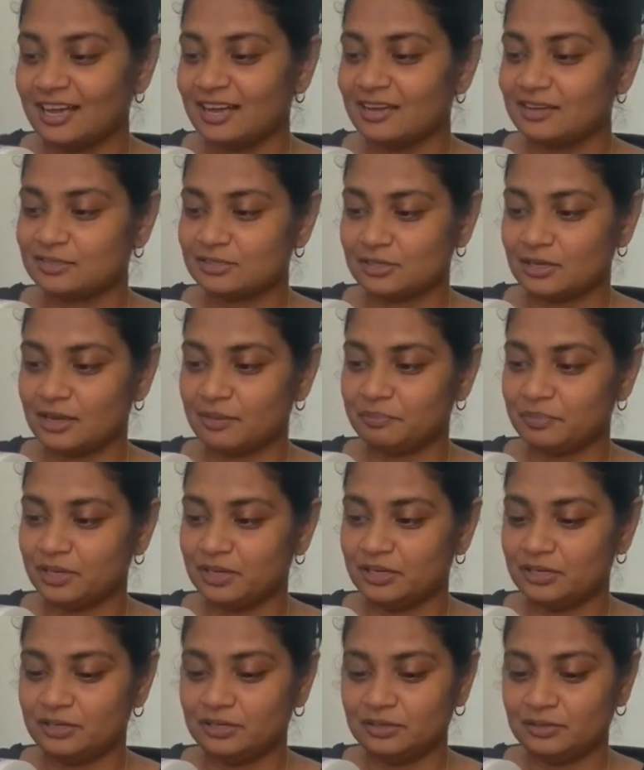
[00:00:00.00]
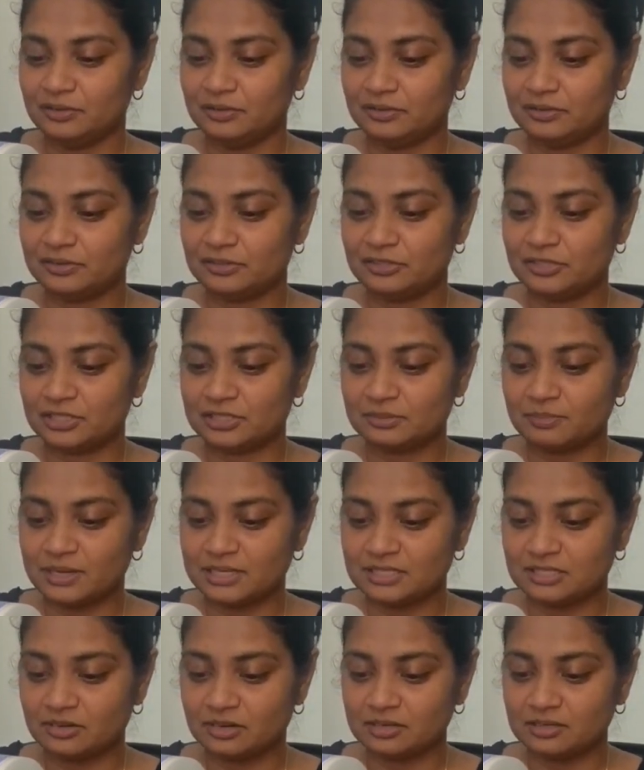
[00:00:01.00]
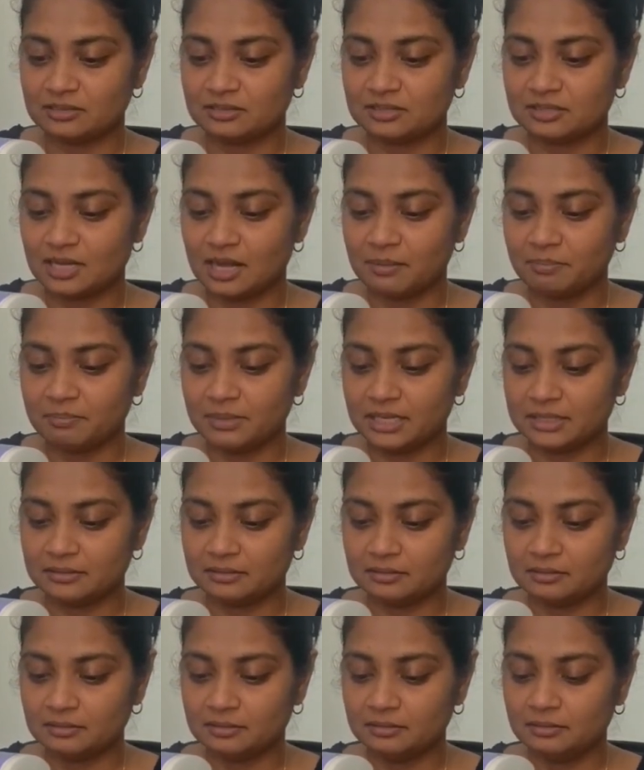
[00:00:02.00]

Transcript: So I'm gonna use just my start and stop button